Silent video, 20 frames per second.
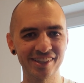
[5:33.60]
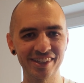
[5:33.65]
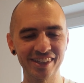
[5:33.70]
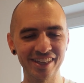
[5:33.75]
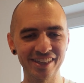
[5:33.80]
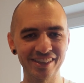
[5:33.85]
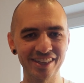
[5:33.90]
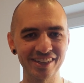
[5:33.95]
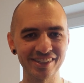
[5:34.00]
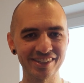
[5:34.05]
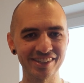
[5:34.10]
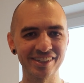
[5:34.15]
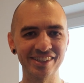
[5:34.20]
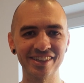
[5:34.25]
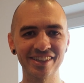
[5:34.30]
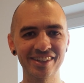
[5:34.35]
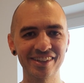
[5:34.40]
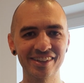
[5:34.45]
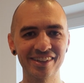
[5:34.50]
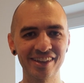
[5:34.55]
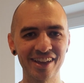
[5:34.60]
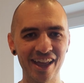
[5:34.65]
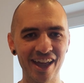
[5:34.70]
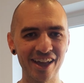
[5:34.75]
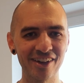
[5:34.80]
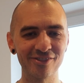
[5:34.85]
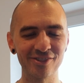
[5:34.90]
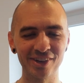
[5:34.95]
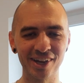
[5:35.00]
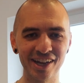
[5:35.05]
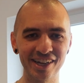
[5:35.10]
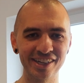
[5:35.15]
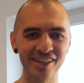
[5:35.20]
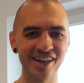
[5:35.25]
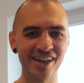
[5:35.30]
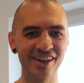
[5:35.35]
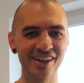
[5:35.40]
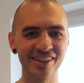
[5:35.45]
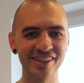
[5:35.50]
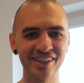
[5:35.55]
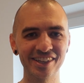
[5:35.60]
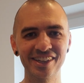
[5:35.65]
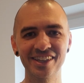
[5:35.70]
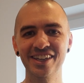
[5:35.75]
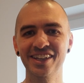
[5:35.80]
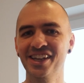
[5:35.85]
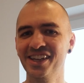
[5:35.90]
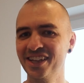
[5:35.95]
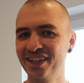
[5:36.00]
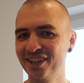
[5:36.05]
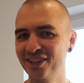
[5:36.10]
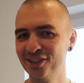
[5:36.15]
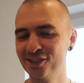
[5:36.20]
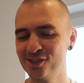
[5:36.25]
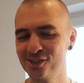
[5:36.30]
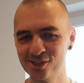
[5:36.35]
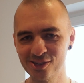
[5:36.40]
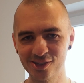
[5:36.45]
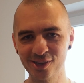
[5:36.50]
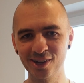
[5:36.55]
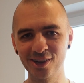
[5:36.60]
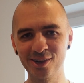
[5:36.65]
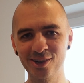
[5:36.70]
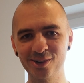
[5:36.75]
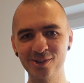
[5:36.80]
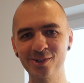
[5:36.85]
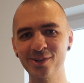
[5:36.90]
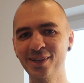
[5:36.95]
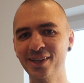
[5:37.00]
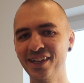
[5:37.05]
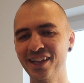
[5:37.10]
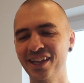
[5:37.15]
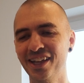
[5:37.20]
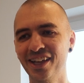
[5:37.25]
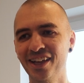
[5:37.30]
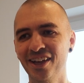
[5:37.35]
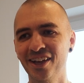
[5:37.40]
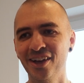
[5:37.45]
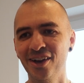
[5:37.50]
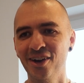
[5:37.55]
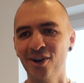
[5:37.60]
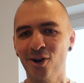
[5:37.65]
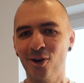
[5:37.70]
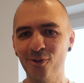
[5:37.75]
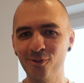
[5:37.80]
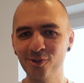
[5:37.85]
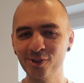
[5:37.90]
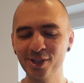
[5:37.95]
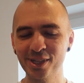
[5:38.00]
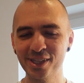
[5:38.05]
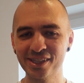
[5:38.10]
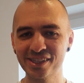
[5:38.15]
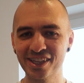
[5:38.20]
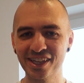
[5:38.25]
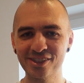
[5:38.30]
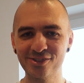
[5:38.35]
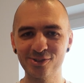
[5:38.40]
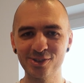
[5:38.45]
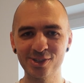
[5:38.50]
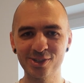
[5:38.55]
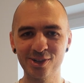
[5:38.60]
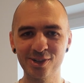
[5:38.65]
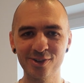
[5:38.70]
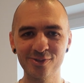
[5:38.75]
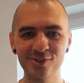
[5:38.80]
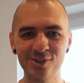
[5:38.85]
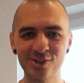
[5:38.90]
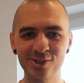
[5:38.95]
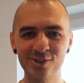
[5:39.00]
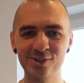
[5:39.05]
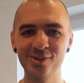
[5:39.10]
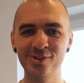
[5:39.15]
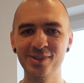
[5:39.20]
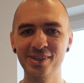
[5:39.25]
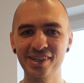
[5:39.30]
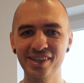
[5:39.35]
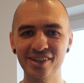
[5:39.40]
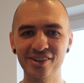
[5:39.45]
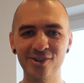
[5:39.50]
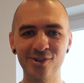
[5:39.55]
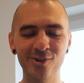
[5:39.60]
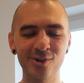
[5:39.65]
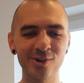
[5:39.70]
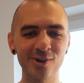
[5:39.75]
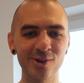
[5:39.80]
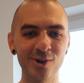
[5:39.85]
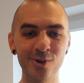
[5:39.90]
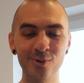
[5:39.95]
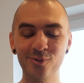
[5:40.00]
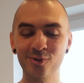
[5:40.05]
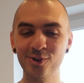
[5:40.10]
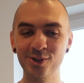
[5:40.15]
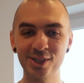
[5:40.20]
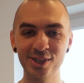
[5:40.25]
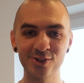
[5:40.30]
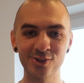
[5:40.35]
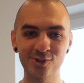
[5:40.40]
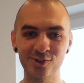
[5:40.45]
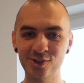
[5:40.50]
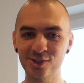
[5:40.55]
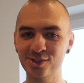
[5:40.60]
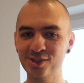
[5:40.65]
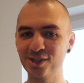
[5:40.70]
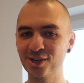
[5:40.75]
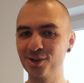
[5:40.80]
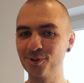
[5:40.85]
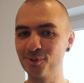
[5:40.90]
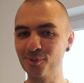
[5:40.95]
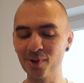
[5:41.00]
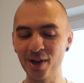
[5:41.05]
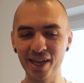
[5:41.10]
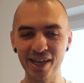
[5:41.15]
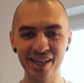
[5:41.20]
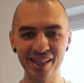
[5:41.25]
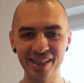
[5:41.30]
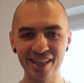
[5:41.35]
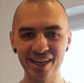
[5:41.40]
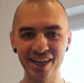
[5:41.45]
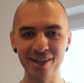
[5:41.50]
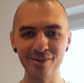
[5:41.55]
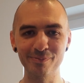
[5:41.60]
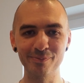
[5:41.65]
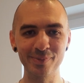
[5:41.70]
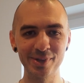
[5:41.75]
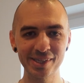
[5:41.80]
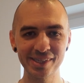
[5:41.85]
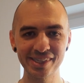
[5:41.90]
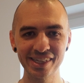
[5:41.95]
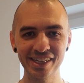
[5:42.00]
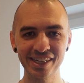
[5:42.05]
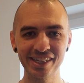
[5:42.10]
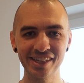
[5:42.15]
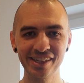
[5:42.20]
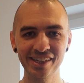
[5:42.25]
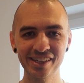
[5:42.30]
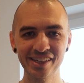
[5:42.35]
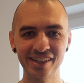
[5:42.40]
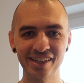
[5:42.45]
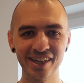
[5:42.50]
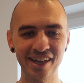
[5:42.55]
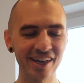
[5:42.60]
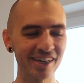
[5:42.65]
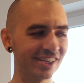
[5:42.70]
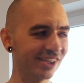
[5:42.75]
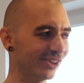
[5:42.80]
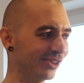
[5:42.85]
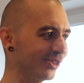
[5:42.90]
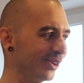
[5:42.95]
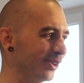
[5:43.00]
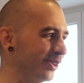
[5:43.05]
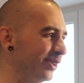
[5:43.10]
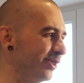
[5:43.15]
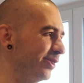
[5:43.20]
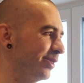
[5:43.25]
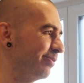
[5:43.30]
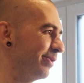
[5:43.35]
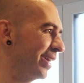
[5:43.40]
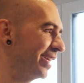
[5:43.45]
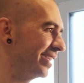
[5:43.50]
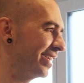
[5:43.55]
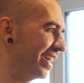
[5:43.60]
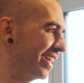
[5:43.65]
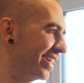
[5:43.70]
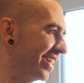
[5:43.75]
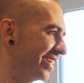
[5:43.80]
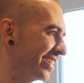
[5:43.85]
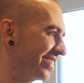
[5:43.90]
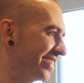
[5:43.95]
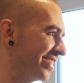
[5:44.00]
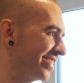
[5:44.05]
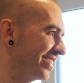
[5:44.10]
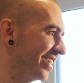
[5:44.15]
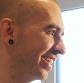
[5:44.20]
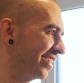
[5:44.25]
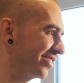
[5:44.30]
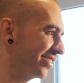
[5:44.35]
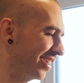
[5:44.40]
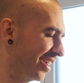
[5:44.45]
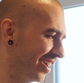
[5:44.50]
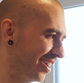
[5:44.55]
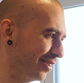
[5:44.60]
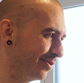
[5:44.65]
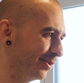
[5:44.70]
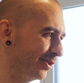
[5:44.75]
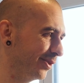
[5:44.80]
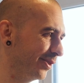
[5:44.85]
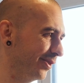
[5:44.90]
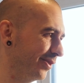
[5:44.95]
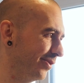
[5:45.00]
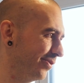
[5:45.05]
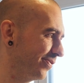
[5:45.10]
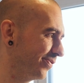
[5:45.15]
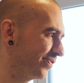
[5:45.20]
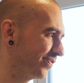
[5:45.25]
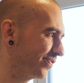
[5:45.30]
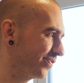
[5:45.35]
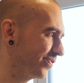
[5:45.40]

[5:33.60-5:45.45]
it doesn't have an icon. So hopefully this gets resolved soon, or hopefully there's just a way that I'm missing. I can show you in my dioxus.toml.